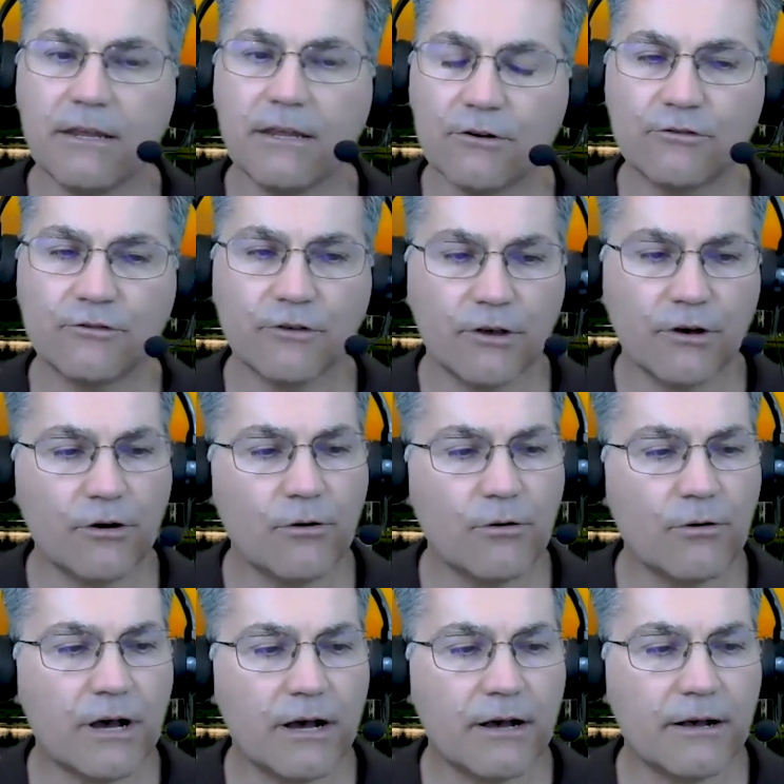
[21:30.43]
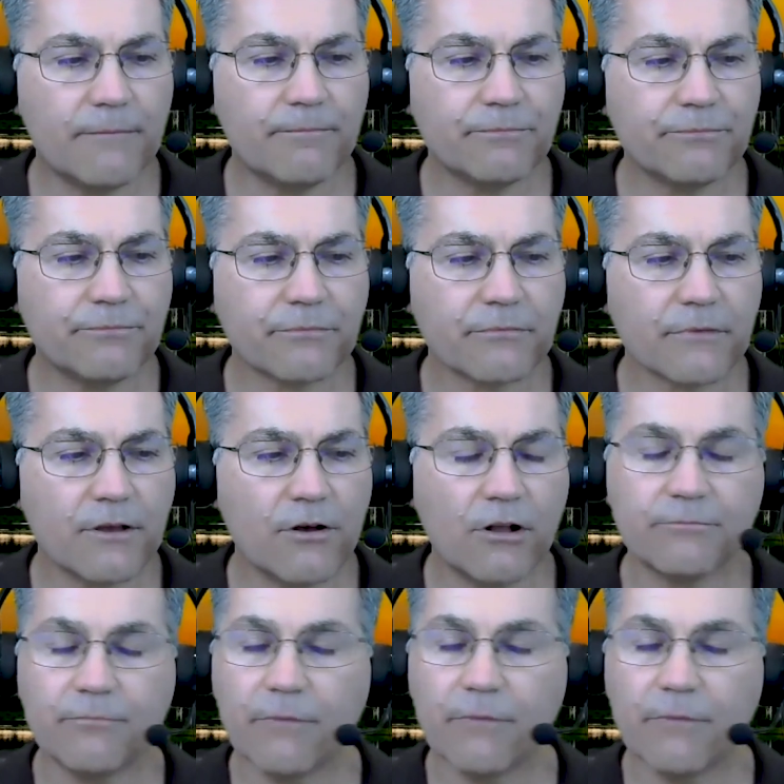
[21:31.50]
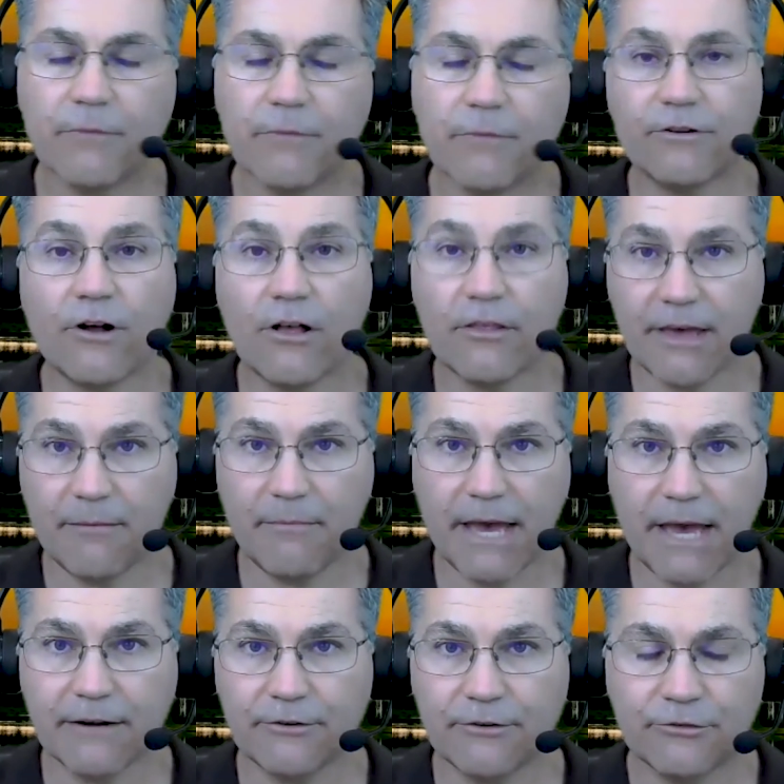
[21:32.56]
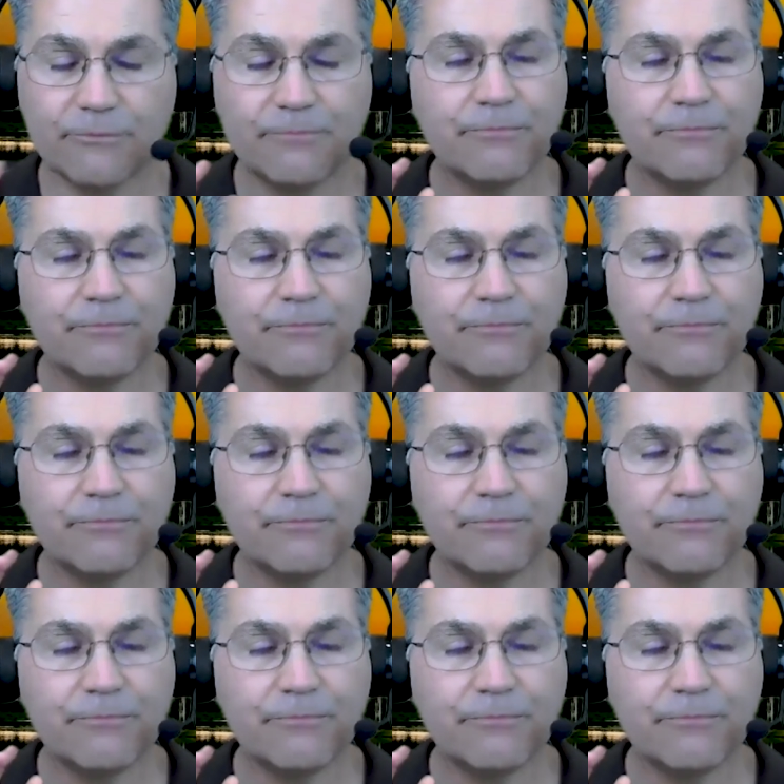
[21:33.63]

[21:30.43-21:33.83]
years ago called Money Isn't All That Matters.